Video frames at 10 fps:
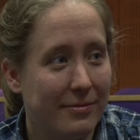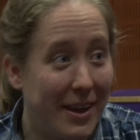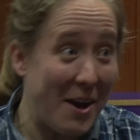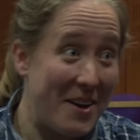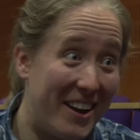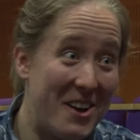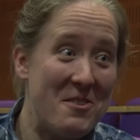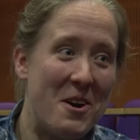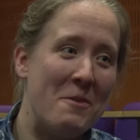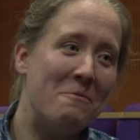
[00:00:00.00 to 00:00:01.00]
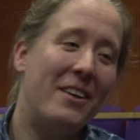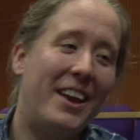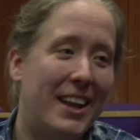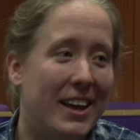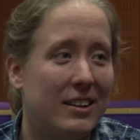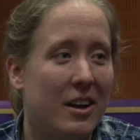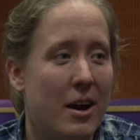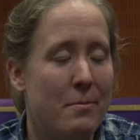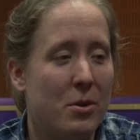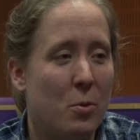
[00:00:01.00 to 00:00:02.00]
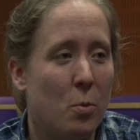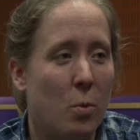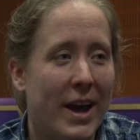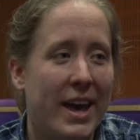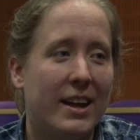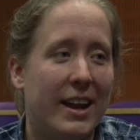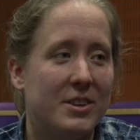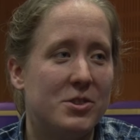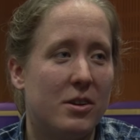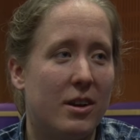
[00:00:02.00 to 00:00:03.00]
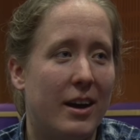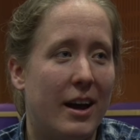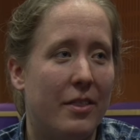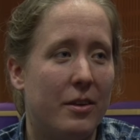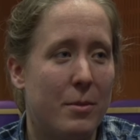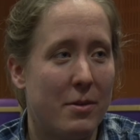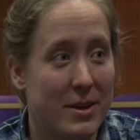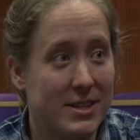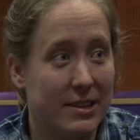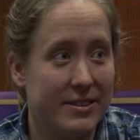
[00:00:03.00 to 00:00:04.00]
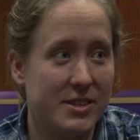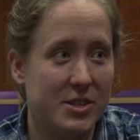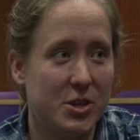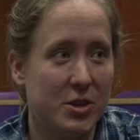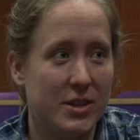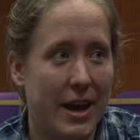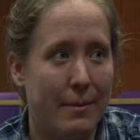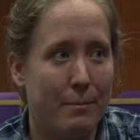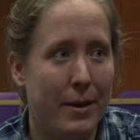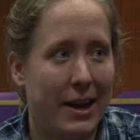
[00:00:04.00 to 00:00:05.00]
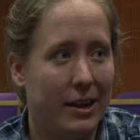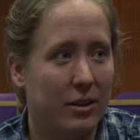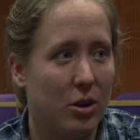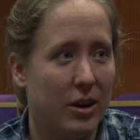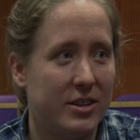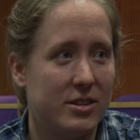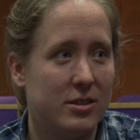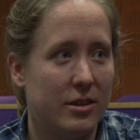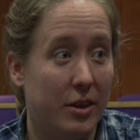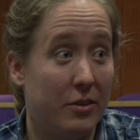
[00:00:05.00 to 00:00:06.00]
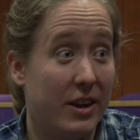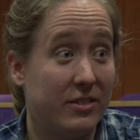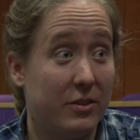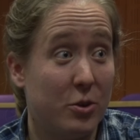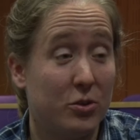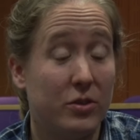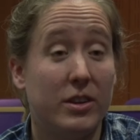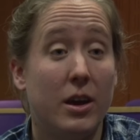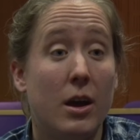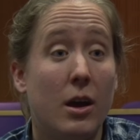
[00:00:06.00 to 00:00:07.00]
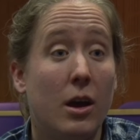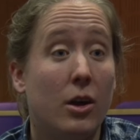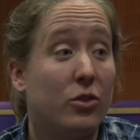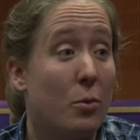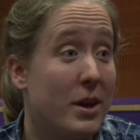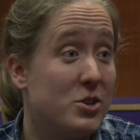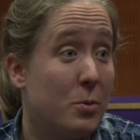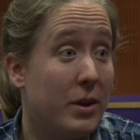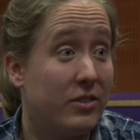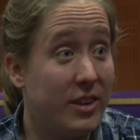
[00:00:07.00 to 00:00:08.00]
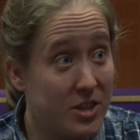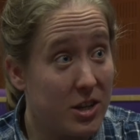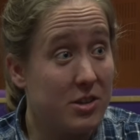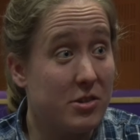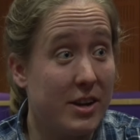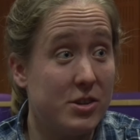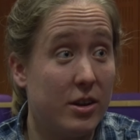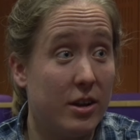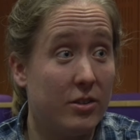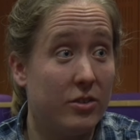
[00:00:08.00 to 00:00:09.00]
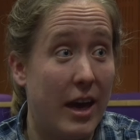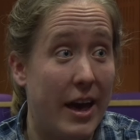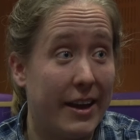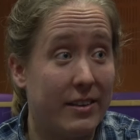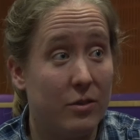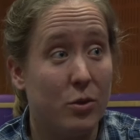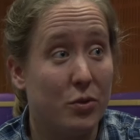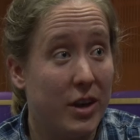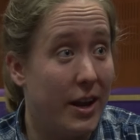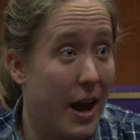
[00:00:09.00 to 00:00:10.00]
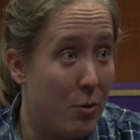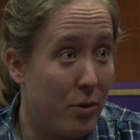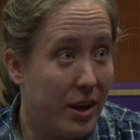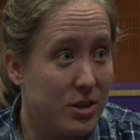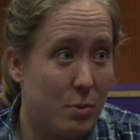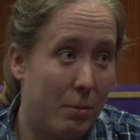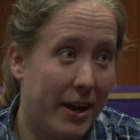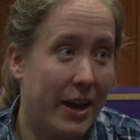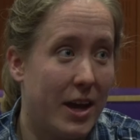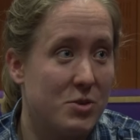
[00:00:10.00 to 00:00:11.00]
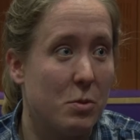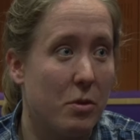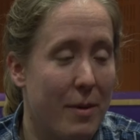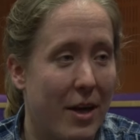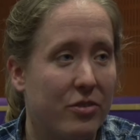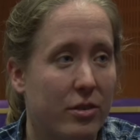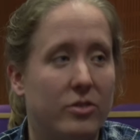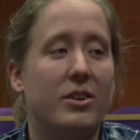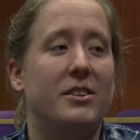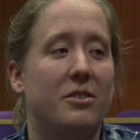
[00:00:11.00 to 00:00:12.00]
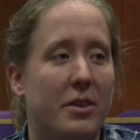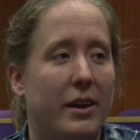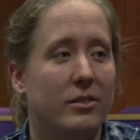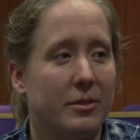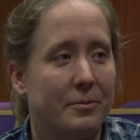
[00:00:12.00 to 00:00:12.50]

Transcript: Yeah, hello, I'm Vicky Neale. I'm the Whitehead Lecturer at the Mathematical Institute and Balliol College, the University of Oxford. So my job is teaching undergraduates and getting involved in outreach, public engagement with maths, those kinds of things.